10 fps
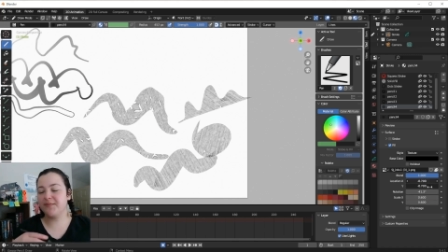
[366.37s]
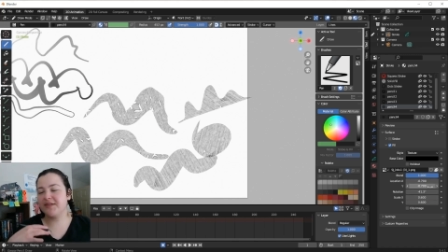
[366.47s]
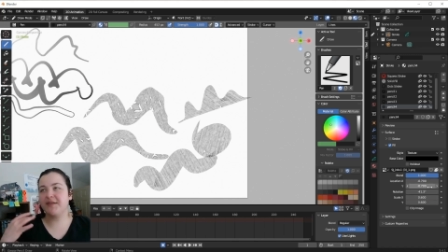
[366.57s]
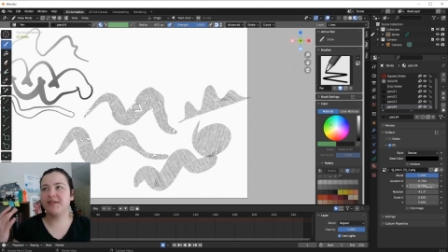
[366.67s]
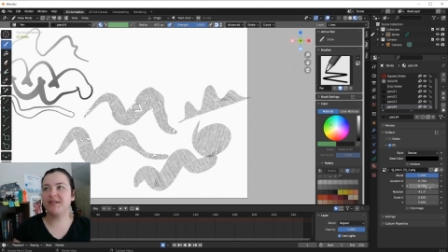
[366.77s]

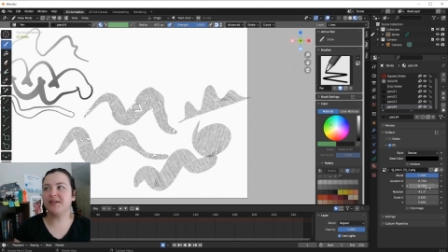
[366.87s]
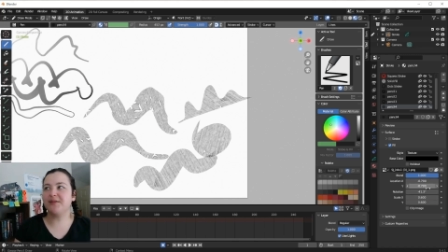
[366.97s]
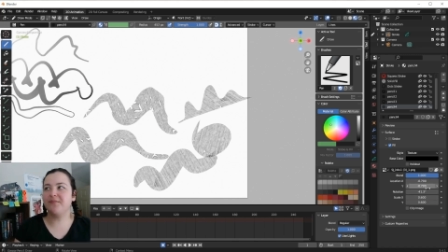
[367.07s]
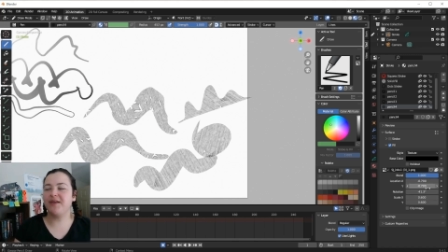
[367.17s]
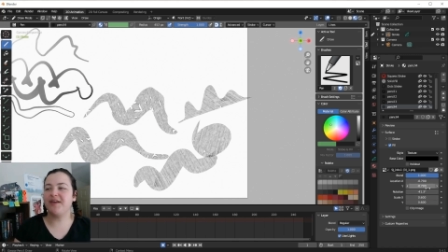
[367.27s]
but to
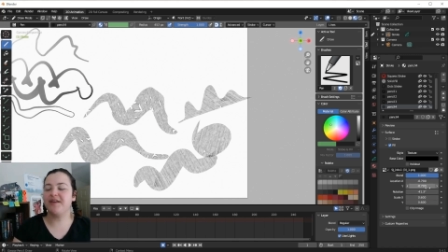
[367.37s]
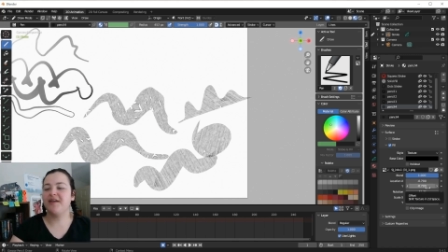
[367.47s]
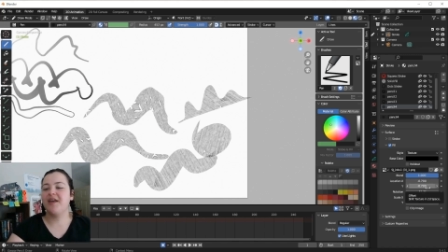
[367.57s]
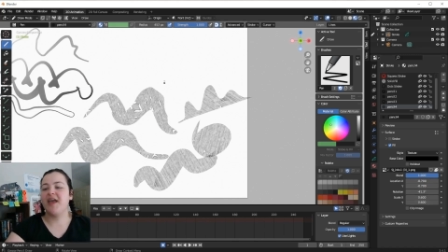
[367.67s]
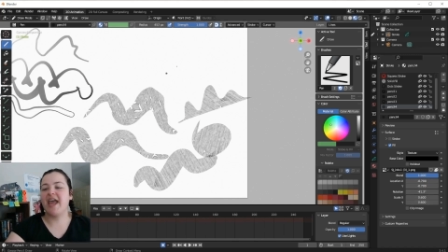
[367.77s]
still be
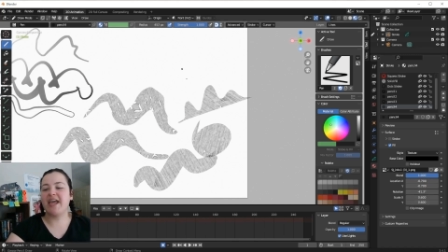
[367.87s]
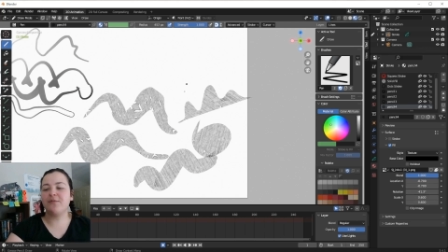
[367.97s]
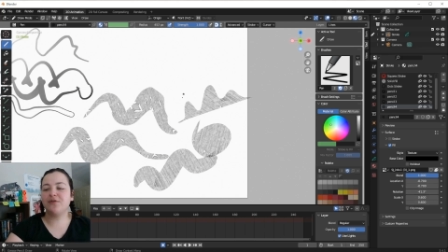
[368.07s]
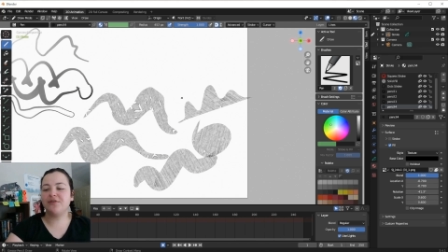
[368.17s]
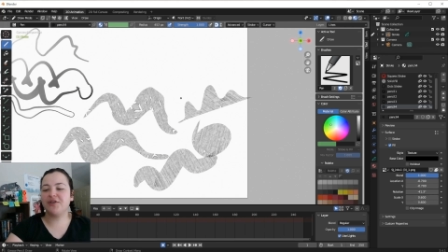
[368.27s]

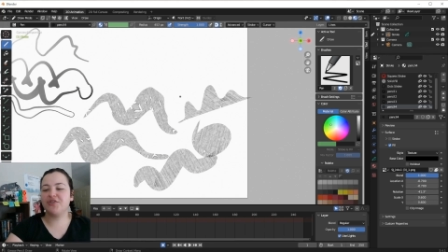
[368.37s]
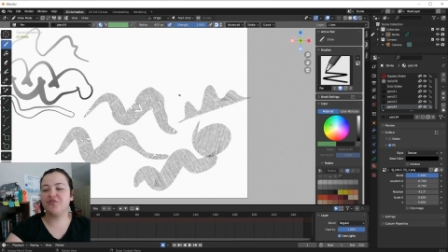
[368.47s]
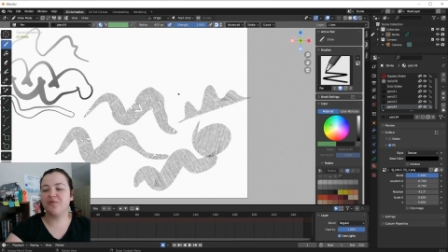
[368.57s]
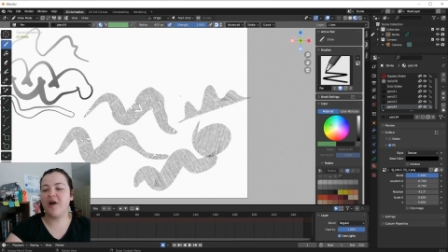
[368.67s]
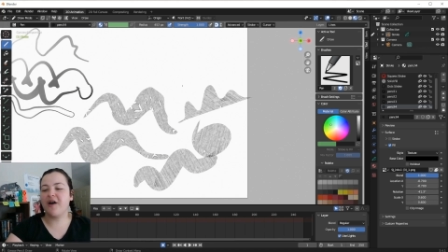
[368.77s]
able to
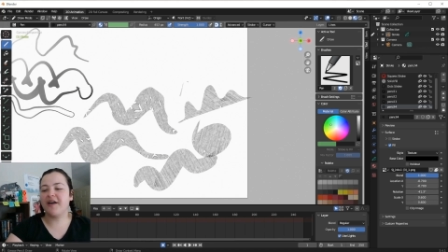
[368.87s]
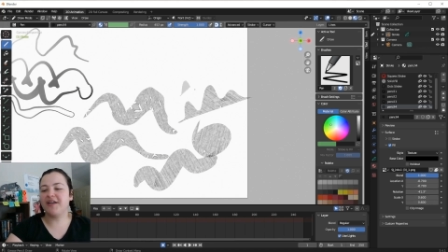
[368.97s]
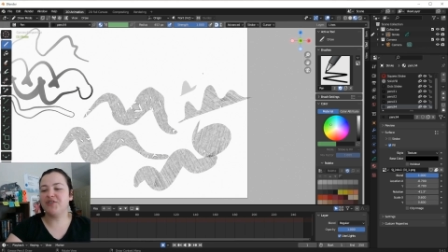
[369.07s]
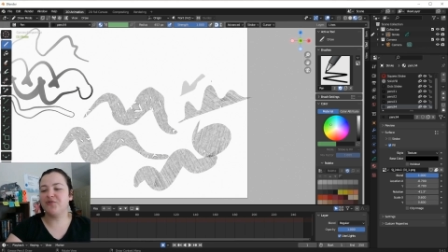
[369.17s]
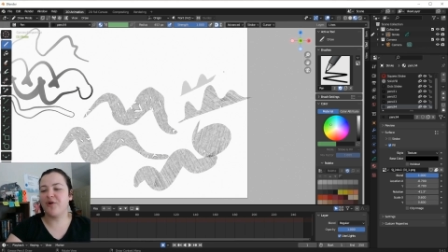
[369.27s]
draw
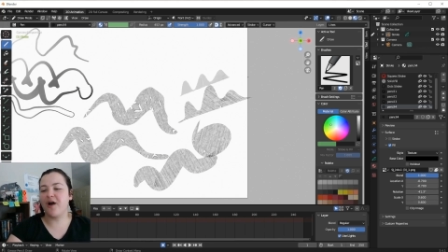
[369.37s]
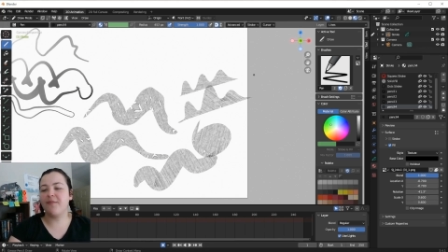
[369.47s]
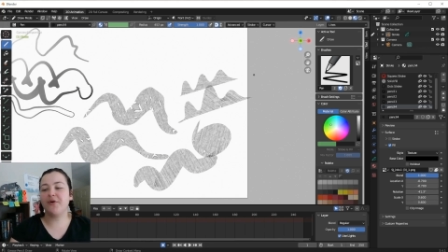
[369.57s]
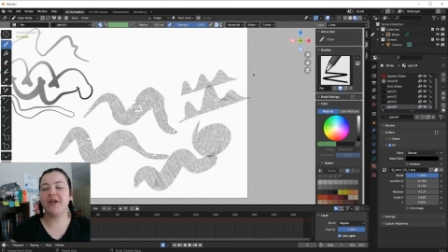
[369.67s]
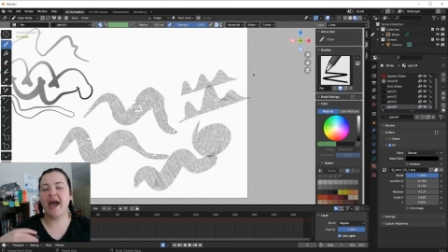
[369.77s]
in draw
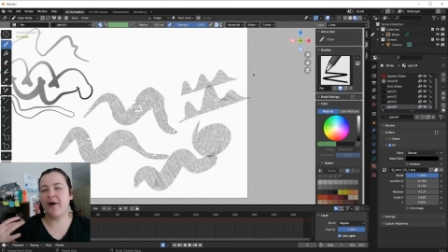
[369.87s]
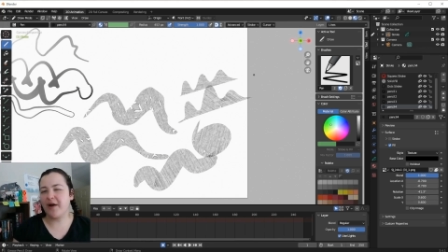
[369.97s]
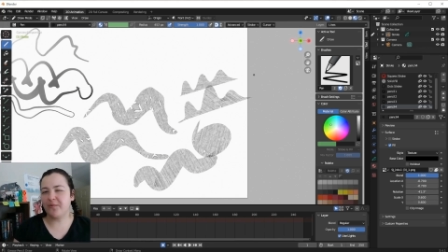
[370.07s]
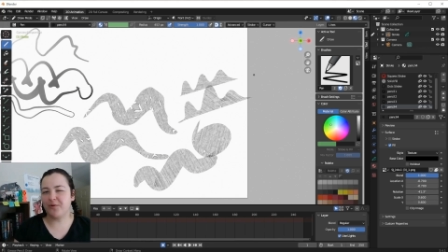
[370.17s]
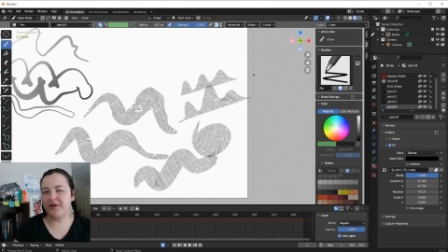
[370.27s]
mode how
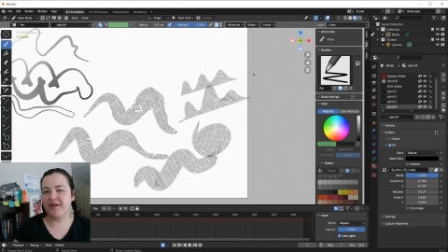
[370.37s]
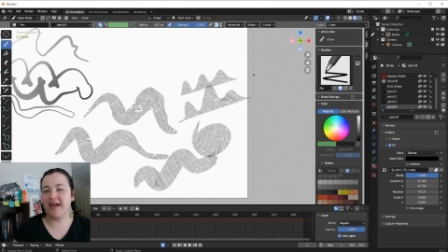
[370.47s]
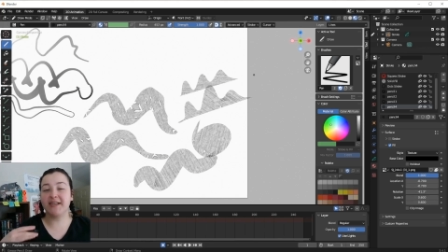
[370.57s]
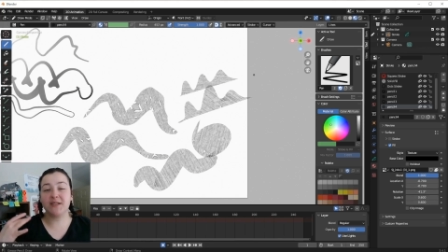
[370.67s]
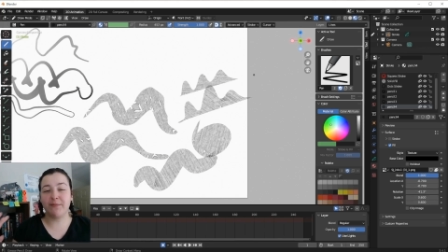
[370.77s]
I would
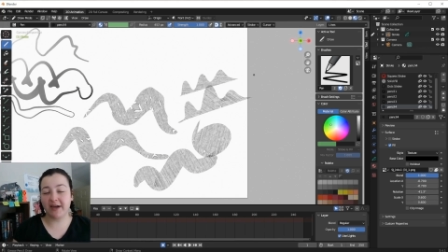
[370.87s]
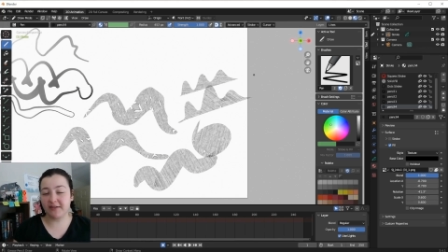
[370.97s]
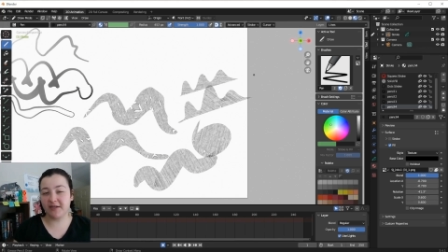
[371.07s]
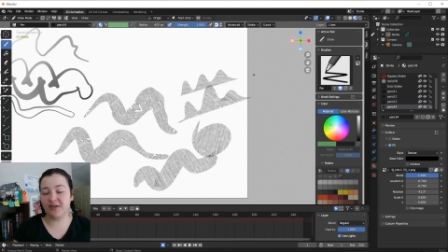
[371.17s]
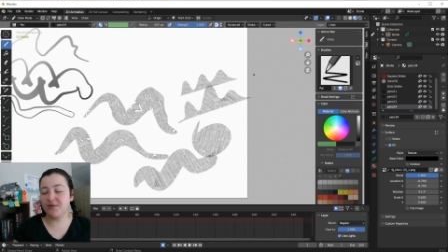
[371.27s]

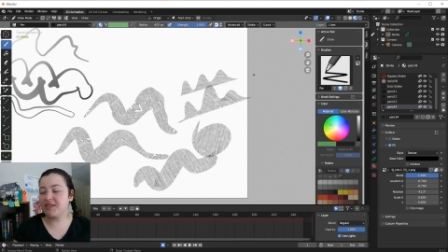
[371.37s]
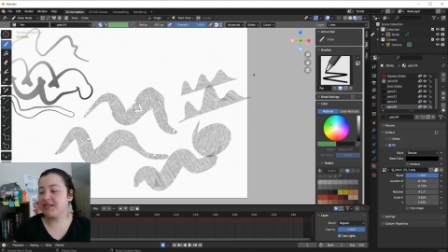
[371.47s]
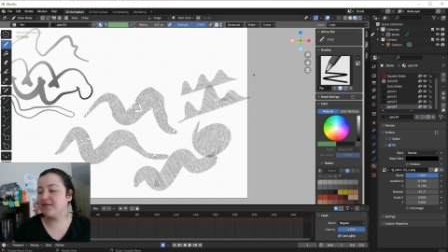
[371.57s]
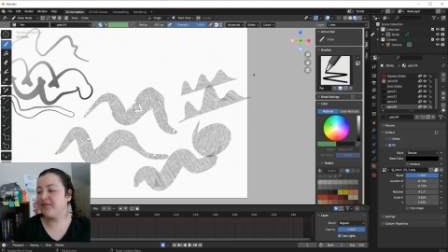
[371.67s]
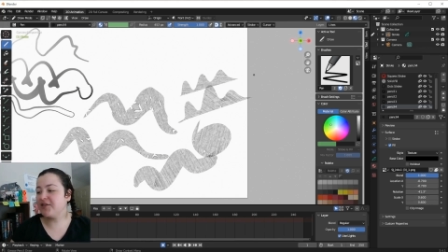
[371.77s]
expect to use
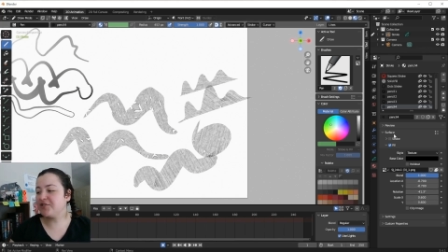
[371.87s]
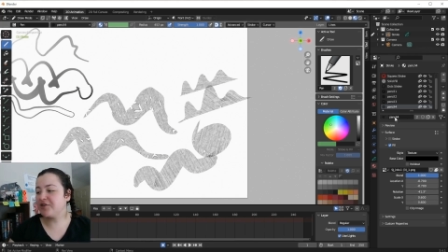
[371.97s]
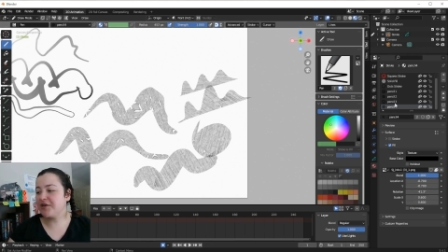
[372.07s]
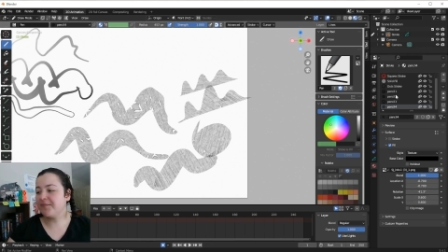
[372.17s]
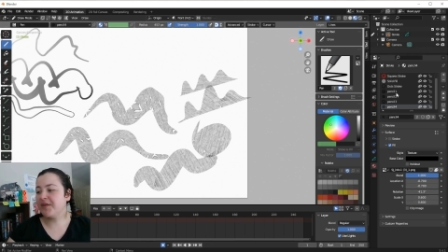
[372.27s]
this
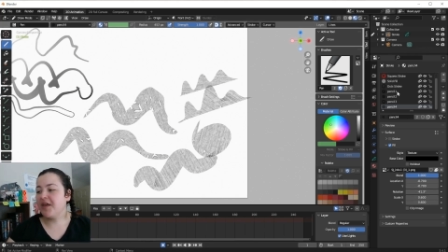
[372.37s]
feature,